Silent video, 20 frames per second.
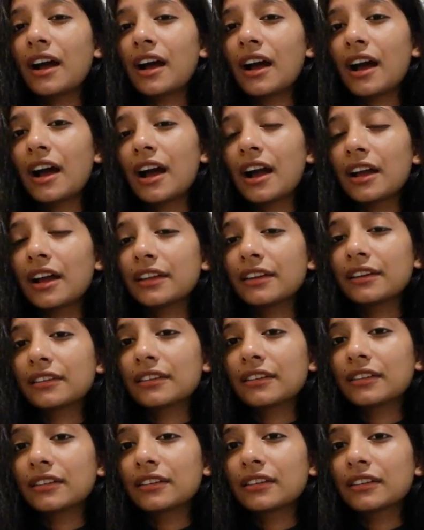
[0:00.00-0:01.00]
are
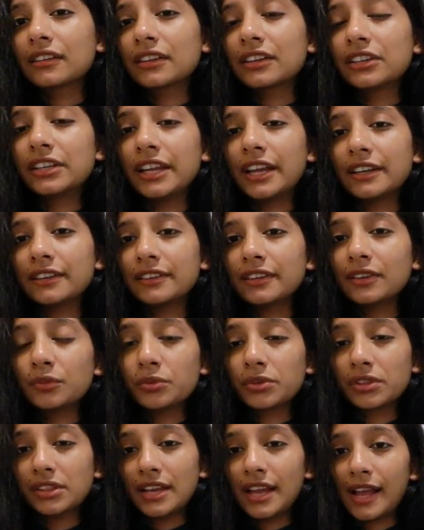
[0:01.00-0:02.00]
created
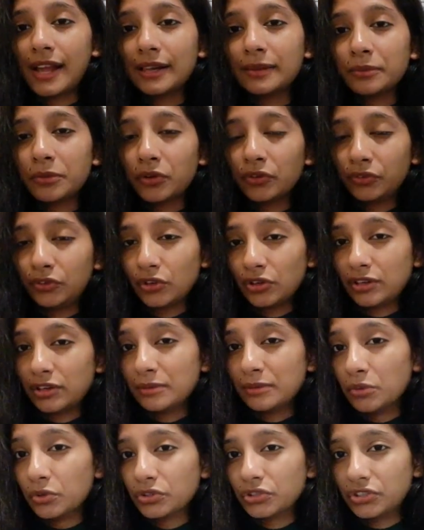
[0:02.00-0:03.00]
with the help of your
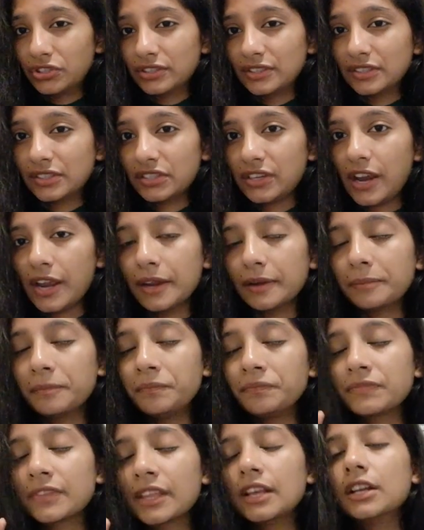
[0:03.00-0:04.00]
emotions, right?
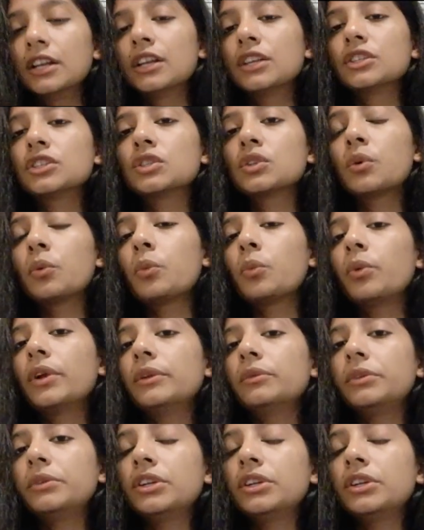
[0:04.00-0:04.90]
So when we